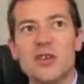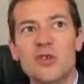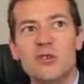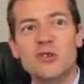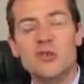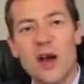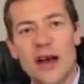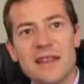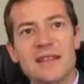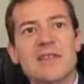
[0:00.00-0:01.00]
You
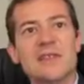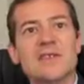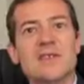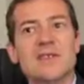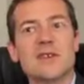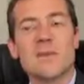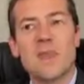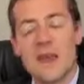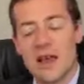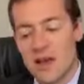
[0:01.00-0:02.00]
had this
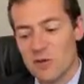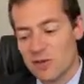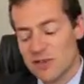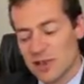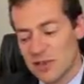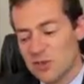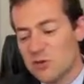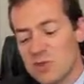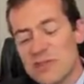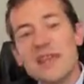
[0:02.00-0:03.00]
I would say,
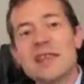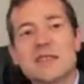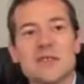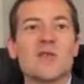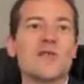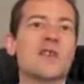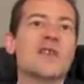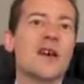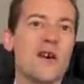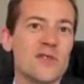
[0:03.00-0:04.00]
human sense of
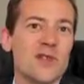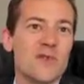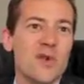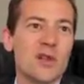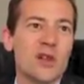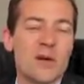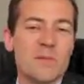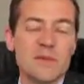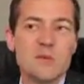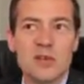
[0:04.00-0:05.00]
the World Cup.
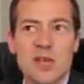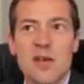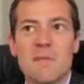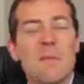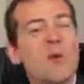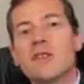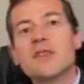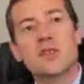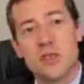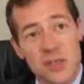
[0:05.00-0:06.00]
It was more than
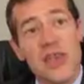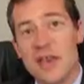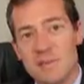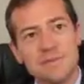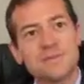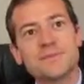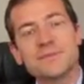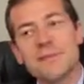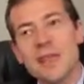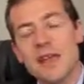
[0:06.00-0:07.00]
just a game.
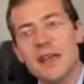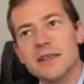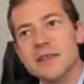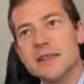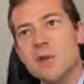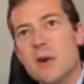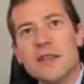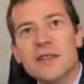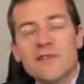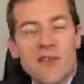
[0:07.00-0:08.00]
It
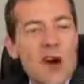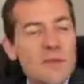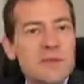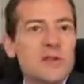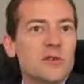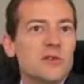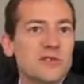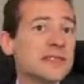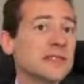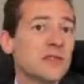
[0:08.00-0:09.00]
went far beyond the
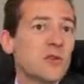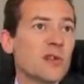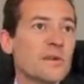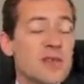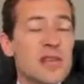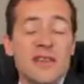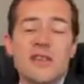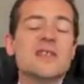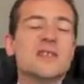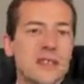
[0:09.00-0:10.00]
64 game.
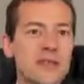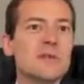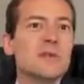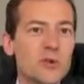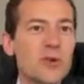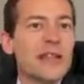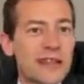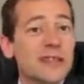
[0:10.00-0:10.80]
This is a little bit what we had